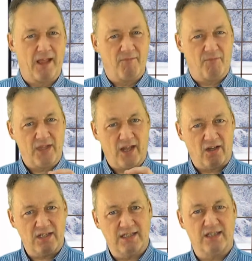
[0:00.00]
The
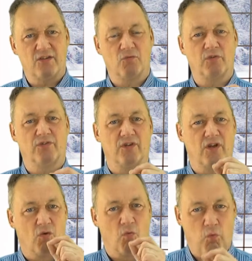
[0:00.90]
idea was
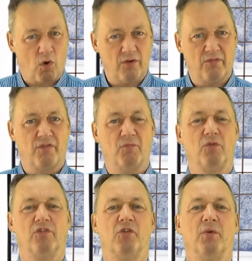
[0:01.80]
that one of them
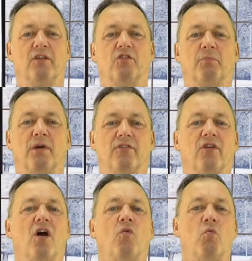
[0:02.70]
was to express
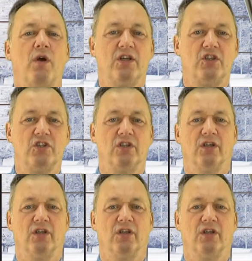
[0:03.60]
a wish